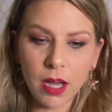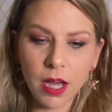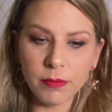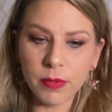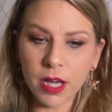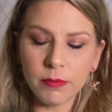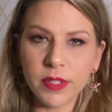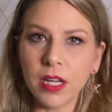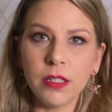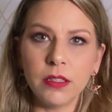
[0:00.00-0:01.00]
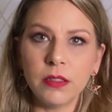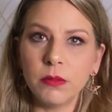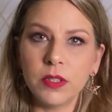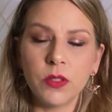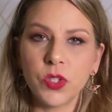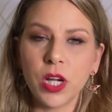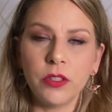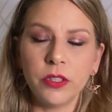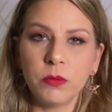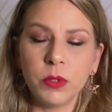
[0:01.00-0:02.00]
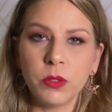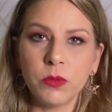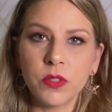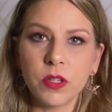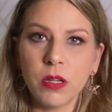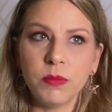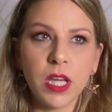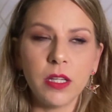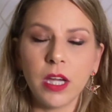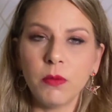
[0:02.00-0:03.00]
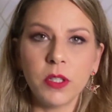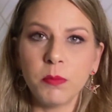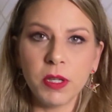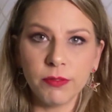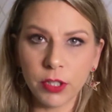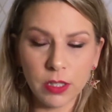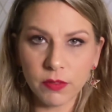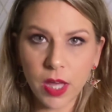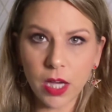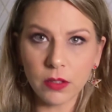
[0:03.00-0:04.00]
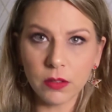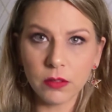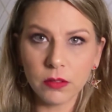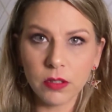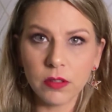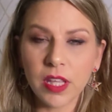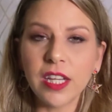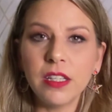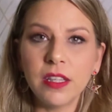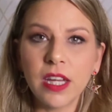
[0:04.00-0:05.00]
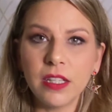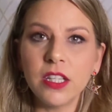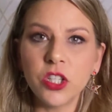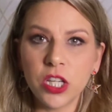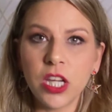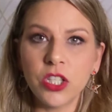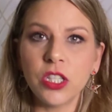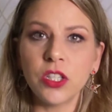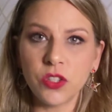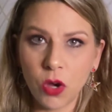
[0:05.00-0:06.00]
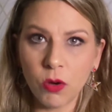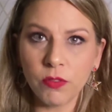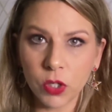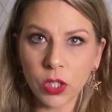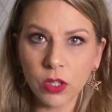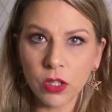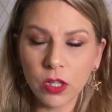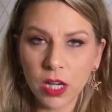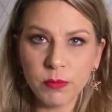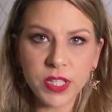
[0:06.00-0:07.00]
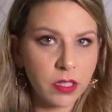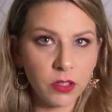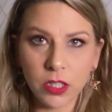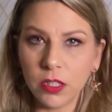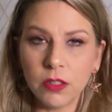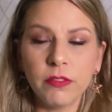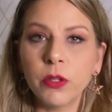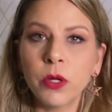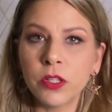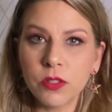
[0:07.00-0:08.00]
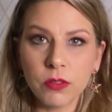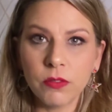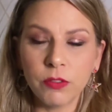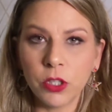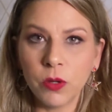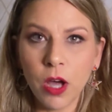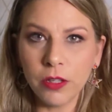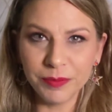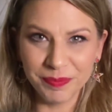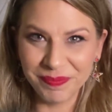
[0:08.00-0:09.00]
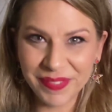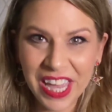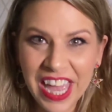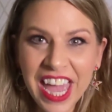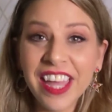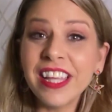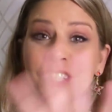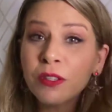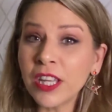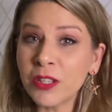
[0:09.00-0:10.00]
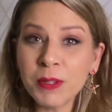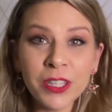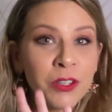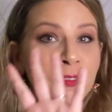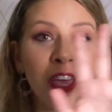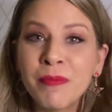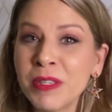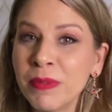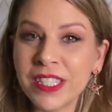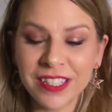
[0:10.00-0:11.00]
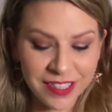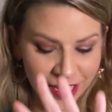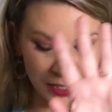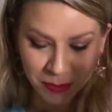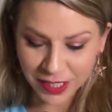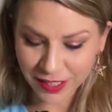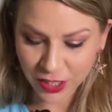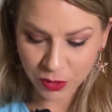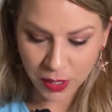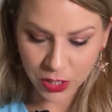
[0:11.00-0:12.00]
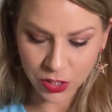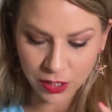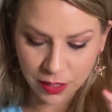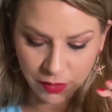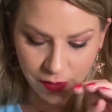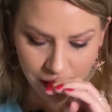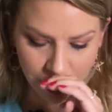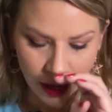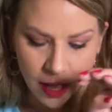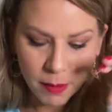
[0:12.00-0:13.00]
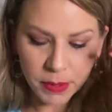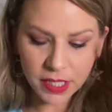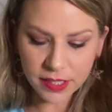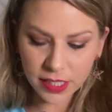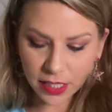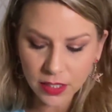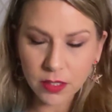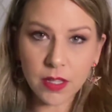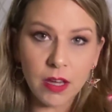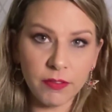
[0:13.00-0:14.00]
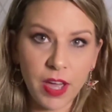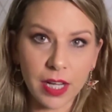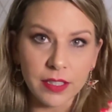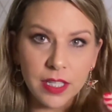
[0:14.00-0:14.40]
I'm done with those childhood wounds. I'm done. I want to be free of that. That initiation is over. I'm done cleaning the floors for you all. And that could be like your family business. That could be a situation and everything. But it's getting to that fact.